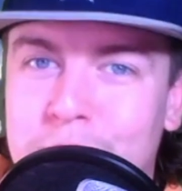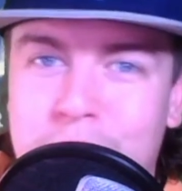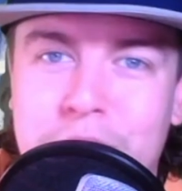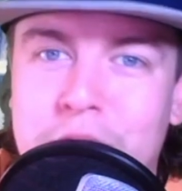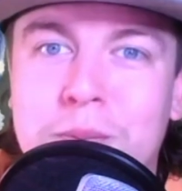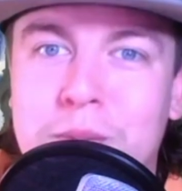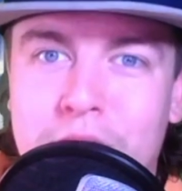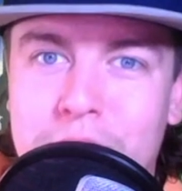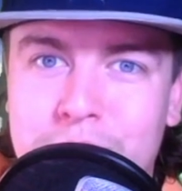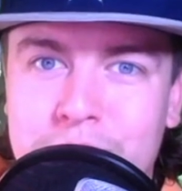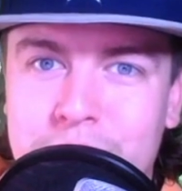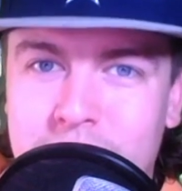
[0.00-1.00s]
football
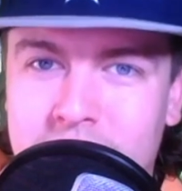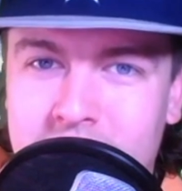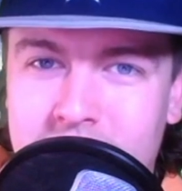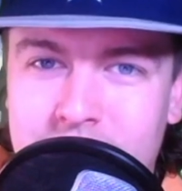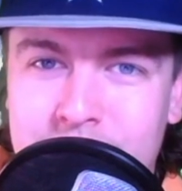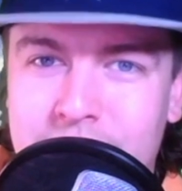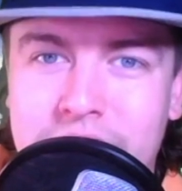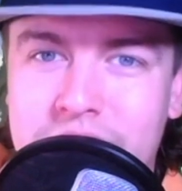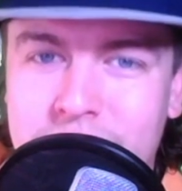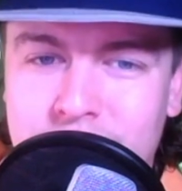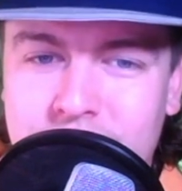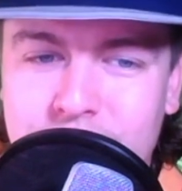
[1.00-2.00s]
fans
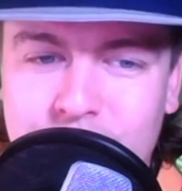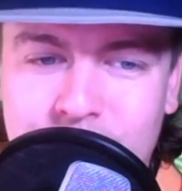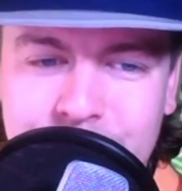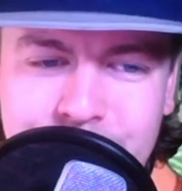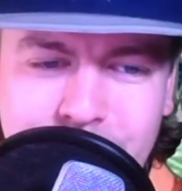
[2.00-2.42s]
in general.